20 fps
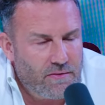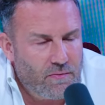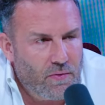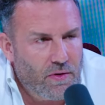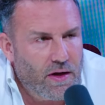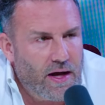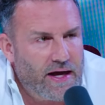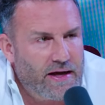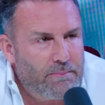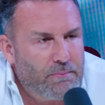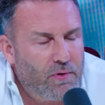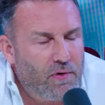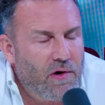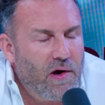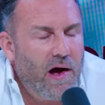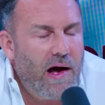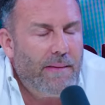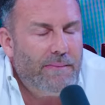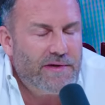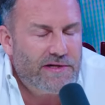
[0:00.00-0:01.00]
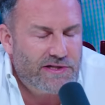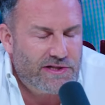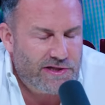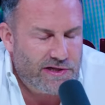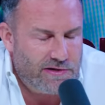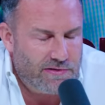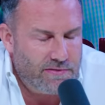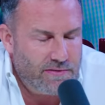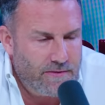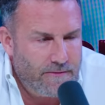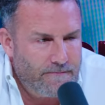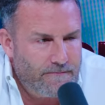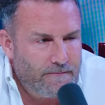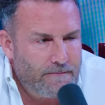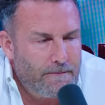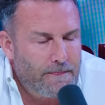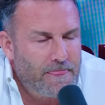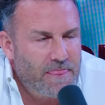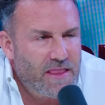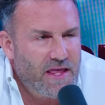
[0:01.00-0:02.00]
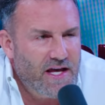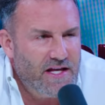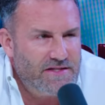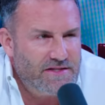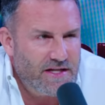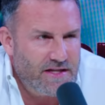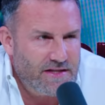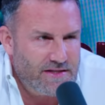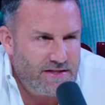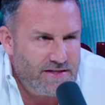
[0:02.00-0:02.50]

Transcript: Well, I promise you, it's in